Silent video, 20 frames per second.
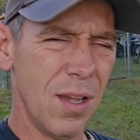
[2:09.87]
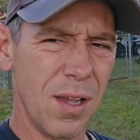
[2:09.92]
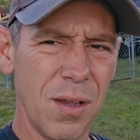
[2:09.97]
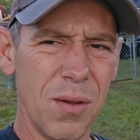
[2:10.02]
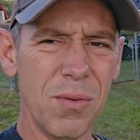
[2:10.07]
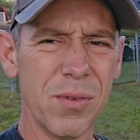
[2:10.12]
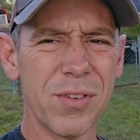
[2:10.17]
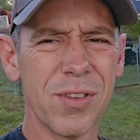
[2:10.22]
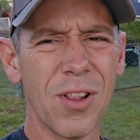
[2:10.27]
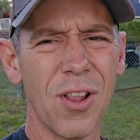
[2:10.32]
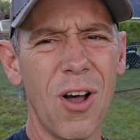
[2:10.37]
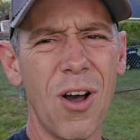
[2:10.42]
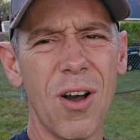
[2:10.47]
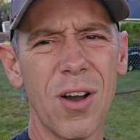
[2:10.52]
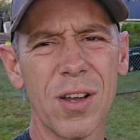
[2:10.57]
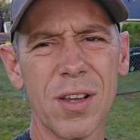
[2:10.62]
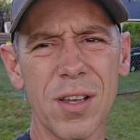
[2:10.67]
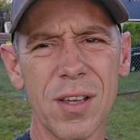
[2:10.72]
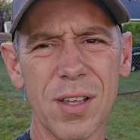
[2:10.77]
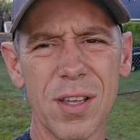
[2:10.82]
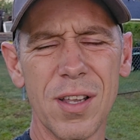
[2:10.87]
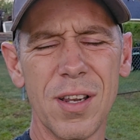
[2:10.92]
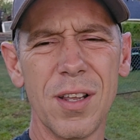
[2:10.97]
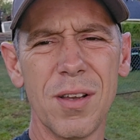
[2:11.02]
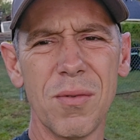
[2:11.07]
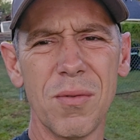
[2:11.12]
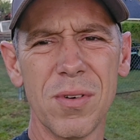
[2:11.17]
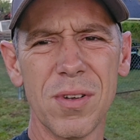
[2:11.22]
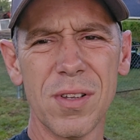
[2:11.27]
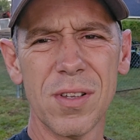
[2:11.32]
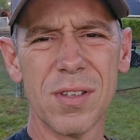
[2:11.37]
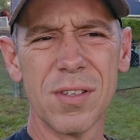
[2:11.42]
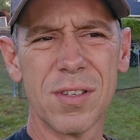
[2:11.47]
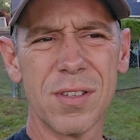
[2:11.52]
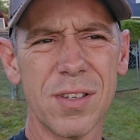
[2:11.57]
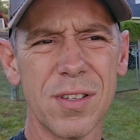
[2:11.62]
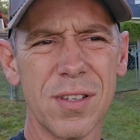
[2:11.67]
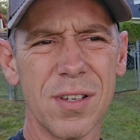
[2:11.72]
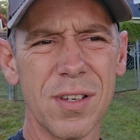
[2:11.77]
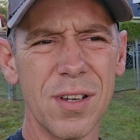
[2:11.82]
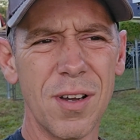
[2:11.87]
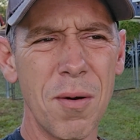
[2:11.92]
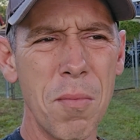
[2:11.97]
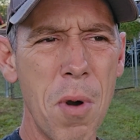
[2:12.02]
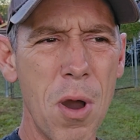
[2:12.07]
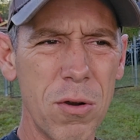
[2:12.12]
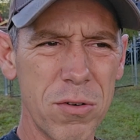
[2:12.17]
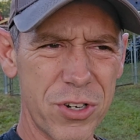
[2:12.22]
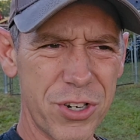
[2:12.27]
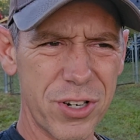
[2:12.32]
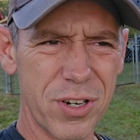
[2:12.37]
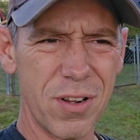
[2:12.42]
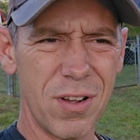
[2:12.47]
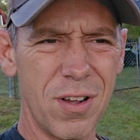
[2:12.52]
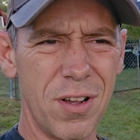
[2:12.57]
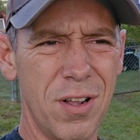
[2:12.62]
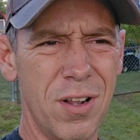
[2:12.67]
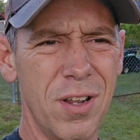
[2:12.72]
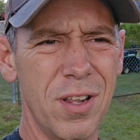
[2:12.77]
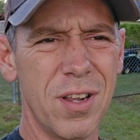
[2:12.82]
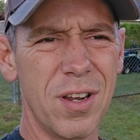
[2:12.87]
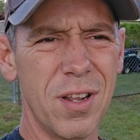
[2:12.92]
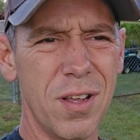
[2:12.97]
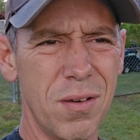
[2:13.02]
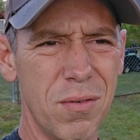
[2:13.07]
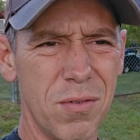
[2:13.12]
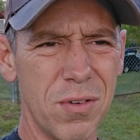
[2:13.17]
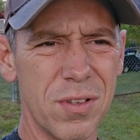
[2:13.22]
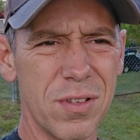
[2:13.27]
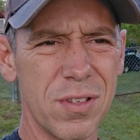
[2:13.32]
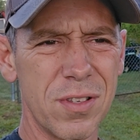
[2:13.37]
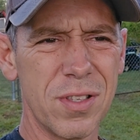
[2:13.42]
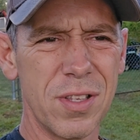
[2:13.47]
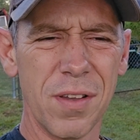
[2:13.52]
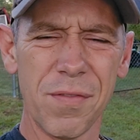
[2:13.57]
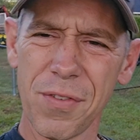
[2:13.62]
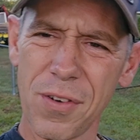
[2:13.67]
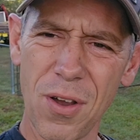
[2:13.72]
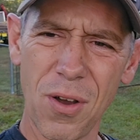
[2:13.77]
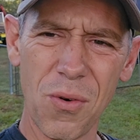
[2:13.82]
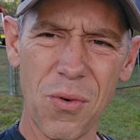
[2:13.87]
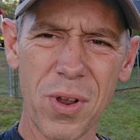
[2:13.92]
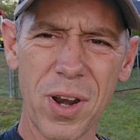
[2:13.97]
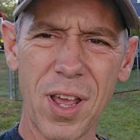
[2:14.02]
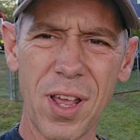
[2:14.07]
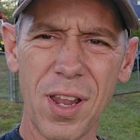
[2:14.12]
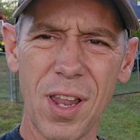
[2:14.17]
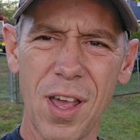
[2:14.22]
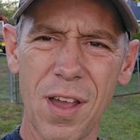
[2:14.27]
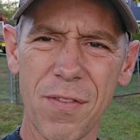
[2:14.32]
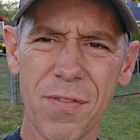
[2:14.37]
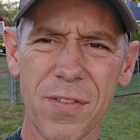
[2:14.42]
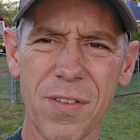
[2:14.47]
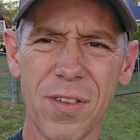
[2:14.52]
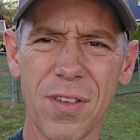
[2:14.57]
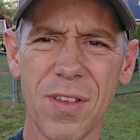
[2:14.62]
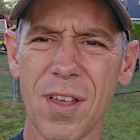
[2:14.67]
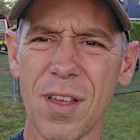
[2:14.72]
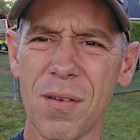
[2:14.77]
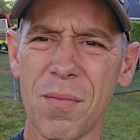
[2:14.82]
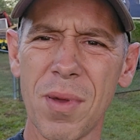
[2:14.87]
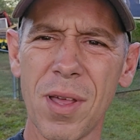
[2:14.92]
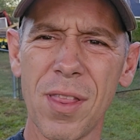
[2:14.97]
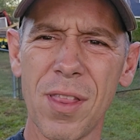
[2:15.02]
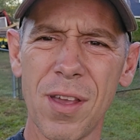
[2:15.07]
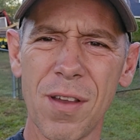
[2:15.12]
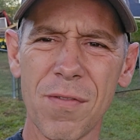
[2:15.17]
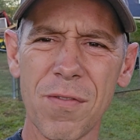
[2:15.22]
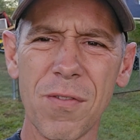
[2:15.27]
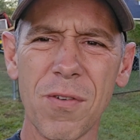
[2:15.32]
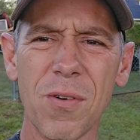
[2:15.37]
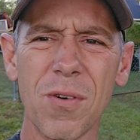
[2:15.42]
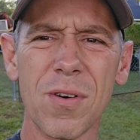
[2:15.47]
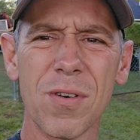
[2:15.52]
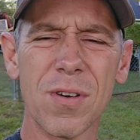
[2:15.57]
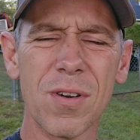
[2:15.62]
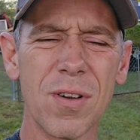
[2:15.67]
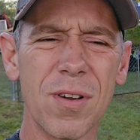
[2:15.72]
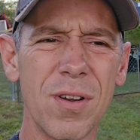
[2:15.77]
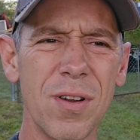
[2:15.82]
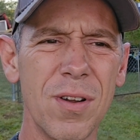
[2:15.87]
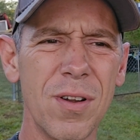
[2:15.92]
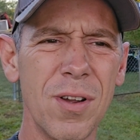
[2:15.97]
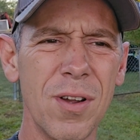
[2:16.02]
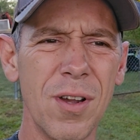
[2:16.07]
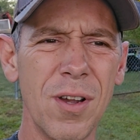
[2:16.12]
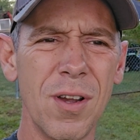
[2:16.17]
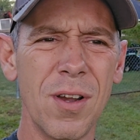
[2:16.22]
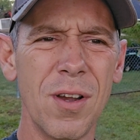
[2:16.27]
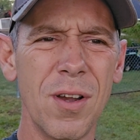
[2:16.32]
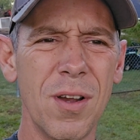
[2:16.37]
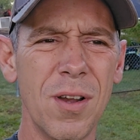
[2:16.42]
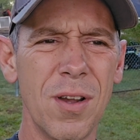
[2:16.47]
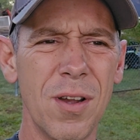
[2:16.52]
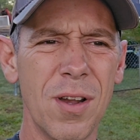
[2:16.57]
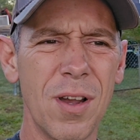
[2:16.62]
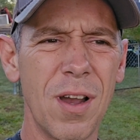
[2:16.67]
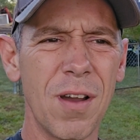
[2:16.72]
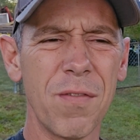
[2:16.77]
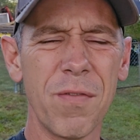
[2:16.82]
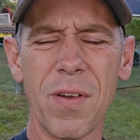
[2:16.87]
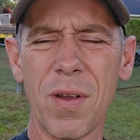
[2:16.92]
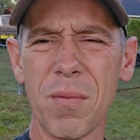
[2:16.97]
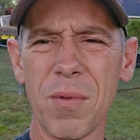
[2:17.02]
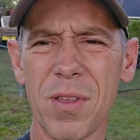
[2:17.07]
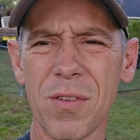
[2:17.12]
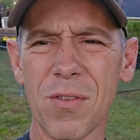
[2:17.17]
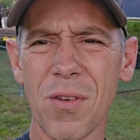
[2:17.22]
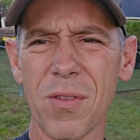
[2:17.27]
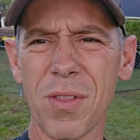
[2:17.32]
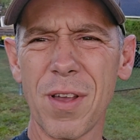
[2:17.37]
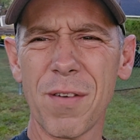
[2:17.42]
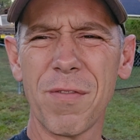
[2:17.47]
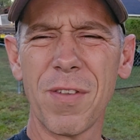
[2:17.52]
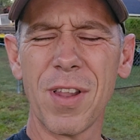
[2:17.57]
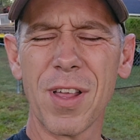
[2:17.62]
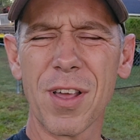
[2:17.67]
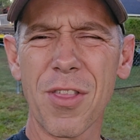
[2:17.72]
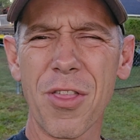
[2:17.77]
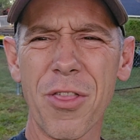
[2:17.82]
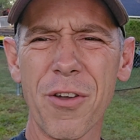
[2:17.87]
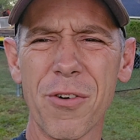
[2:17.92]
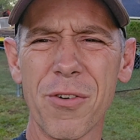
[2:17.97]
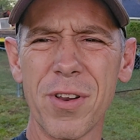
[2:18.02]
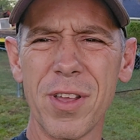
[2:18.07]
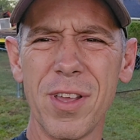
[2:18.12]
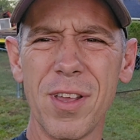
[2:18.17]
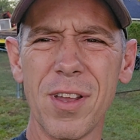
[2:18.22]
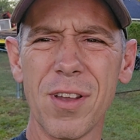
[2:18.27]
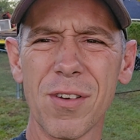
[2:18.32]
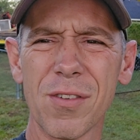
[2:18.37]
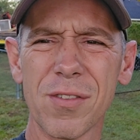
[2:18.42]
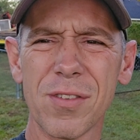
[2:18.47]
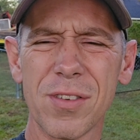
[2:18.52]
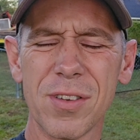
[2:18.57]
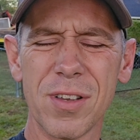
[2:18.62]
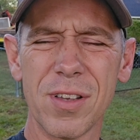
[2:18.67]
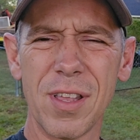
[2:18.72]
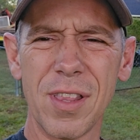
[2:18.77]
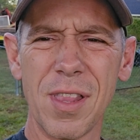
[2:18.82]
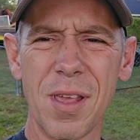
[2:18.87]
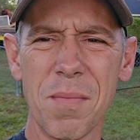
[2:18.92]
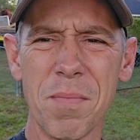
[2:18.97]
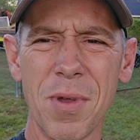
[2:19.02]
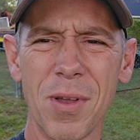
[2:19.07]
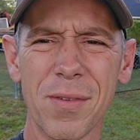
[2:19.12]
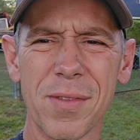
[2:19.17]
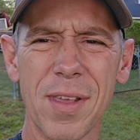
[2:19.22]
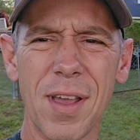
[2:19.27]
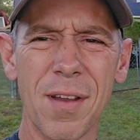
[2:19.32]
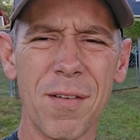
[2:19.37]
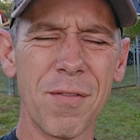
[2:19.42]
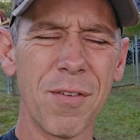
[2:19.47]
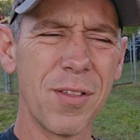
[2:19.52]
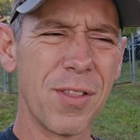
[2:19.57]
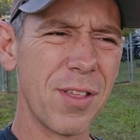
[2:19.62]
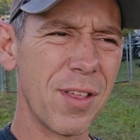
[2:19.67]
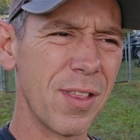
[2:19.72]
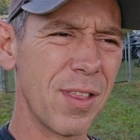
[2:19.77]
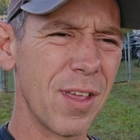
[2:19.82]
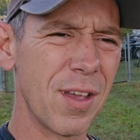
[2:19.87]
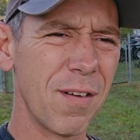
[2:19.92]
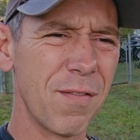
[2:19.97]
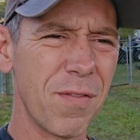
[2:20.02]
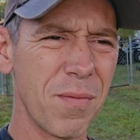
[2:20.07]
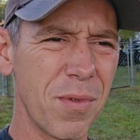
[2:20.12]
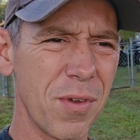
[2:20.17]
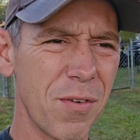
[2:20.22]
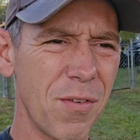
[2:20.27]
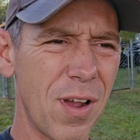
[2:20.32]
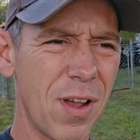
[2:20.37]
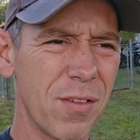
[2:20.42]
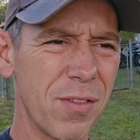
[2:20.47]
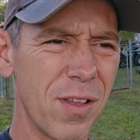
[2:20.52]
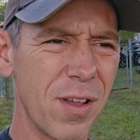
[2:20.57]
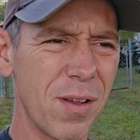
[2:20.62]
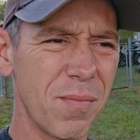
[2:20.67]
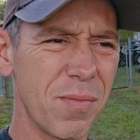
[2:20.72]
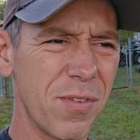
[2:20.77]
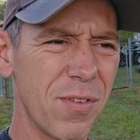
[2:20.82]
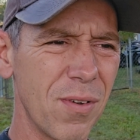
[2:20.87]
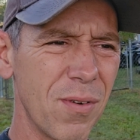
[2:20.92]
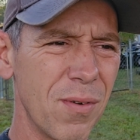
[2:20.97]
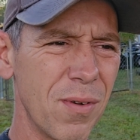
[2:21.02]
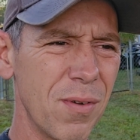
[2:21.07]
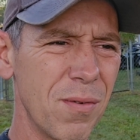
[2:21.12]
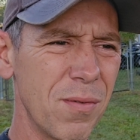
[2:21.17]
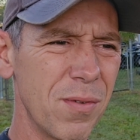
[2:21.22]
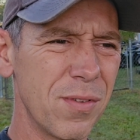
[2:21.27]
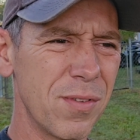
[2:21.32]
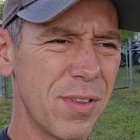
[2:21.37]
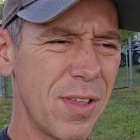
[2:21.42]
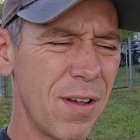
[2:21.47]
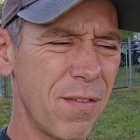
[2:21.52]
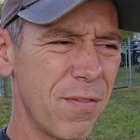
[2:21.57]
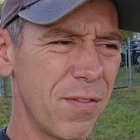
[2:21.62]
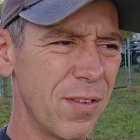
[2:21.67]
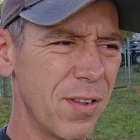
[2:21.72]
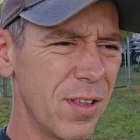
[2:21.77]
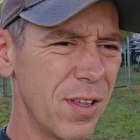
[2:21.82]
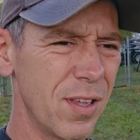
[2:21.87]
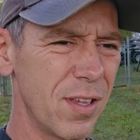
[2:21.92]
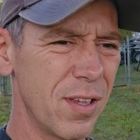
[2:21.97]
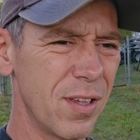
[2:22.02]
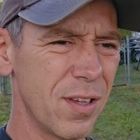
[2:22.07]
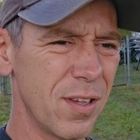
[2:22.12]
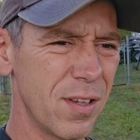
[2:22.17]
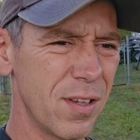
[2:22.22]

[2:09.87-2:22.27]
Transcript: it was long and it was emotional and it was difficult when I left. I've been there for, our family's owned that for like 30 years and they built everything there from the ground up. So it was definitely